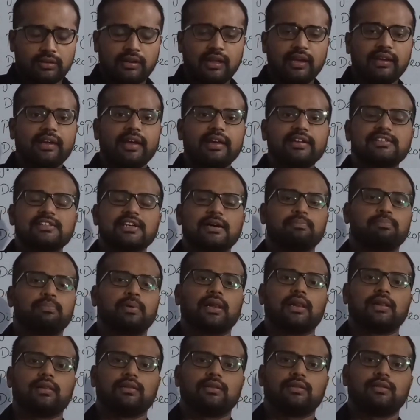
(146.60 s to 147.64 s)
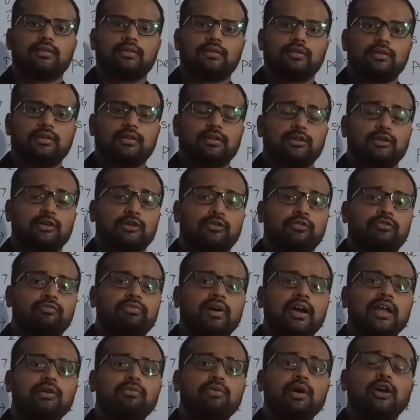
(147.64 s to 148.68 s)
Take example.
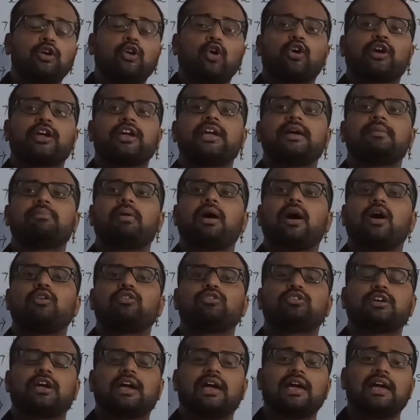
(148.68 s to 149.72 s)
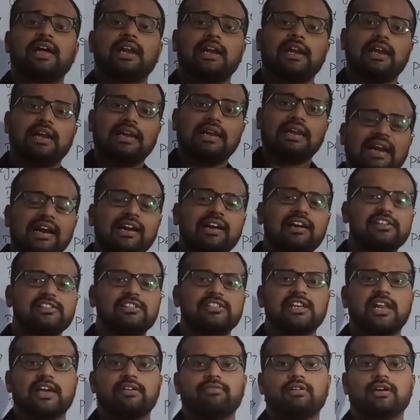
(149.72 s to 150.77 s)
When we are talking about a
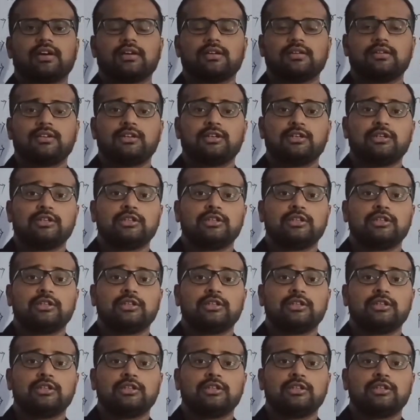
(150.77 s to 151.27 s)
landless labor,